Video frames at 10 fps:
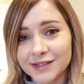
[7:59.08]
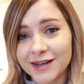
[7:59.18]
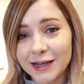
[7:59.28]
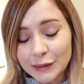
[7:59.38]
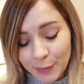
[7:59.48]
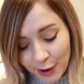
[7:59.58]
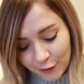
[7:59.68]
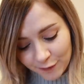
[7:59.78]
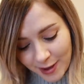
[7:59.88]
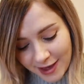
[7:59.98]
next
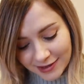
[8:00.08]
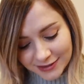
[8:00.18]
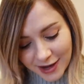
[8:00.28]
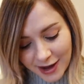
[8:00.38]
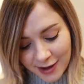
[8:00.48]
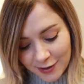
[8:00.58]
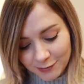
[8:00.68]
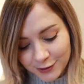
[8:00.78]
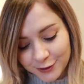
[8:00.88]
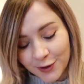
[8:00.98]
pair of pants I
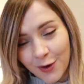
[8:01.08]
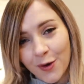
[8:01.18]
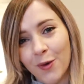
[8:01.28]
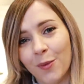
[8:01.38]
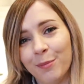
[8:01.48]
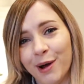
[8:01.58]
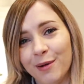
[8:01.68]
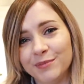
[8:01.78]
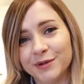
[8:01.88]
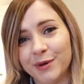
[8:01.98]
am so
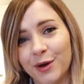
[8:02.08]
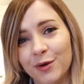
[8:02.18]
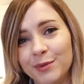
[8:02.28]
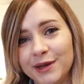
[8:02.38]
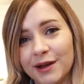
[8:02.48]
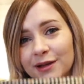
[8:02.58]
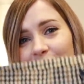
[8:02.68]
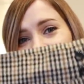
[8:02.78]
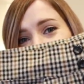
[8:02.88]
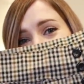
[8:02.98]
bummed about
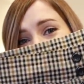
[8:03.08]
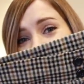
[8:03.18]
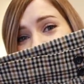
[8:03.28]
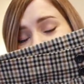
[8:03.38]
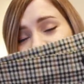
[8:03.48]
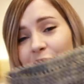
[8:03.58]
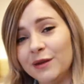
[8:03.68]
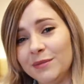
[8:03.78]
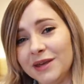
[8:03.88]
because they don't fit